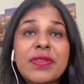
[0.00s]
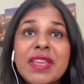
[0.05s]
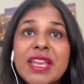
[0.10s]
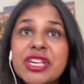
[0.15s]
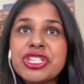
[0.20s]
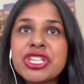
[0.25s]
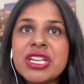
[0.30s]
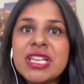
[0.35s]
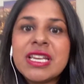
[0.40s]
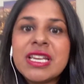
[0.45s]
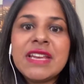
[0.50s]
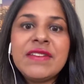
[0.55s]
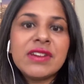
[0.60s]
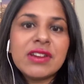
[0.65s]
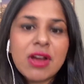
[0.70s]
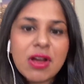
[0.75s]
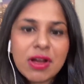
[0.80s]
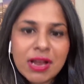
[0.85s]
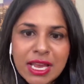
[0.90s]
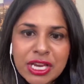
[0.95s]
Asian, even
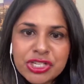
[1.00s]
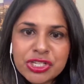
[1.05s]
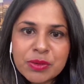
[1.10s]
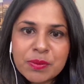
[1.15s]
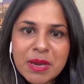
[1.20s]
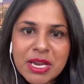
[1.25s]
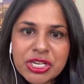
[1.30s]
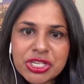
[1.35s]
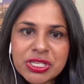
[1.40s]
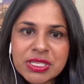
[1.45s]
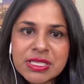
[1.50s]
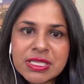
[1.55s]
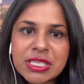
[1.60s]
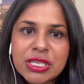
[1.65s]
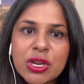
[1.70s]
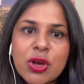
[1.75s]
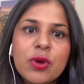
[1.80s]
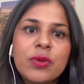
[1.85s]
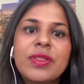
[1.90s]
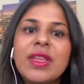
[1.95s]
Caucasian patients,
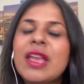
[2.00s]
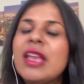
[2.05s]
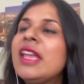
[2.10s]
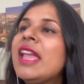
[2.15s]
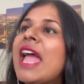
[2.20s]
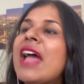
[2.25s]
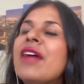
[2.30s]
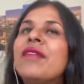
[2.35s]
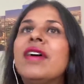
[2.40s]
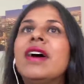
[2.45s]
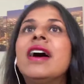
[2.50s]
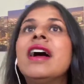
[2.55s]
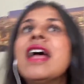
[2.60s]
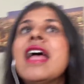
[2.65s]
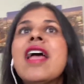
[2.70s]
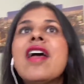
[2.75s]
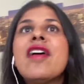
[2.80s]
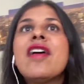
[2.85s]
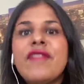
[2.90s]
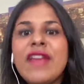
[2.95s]
they have a
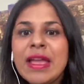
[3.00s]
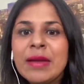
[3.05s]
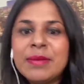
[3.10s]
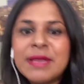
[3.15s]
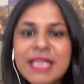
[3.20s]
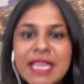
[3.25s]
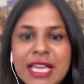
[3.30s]
family